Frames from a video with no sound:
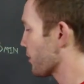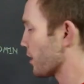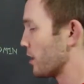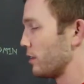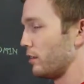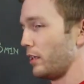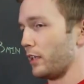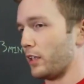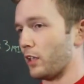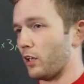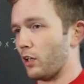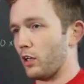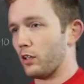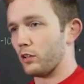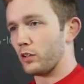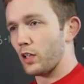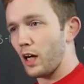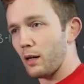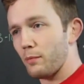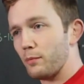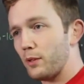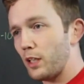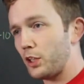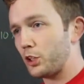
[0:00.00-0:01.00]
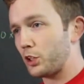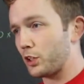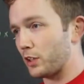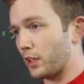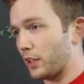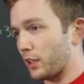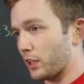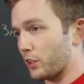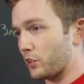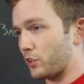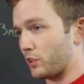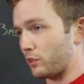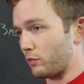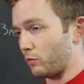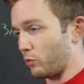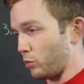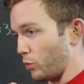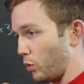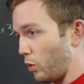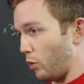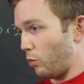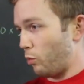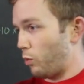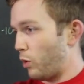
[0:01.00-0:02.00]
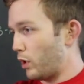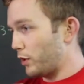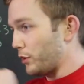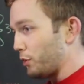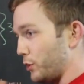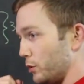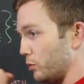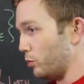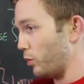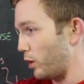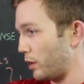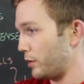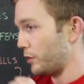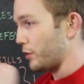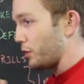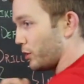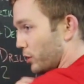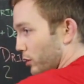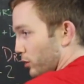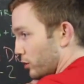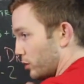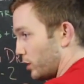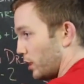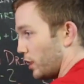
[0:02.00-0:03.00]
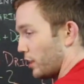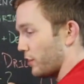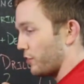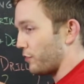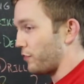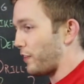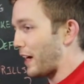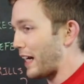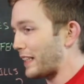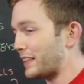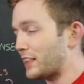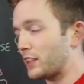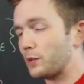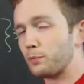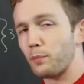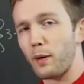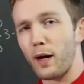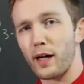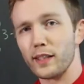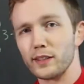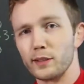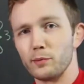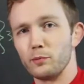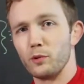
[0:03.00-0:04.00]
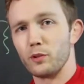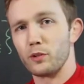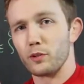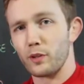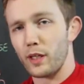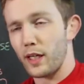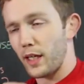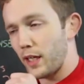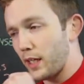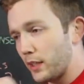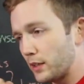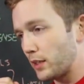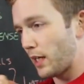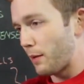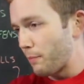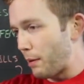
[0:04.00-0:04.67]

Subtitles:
like a combination, like a 1-2, 1-2, fast as possible with your hands,